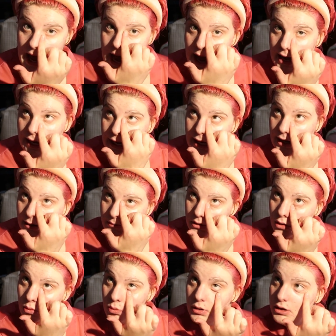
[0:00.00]
I am
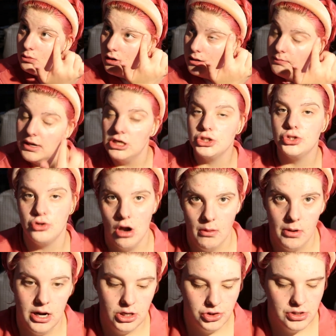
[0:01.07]
going to rewear my
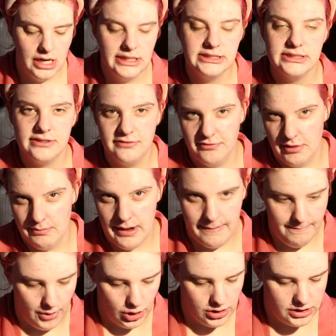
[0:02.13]
strawberry dress from my
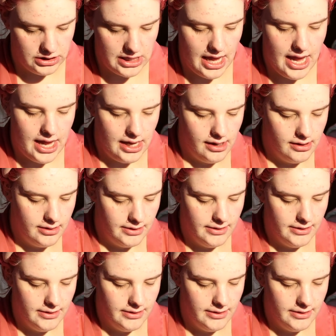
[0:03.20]
birthday.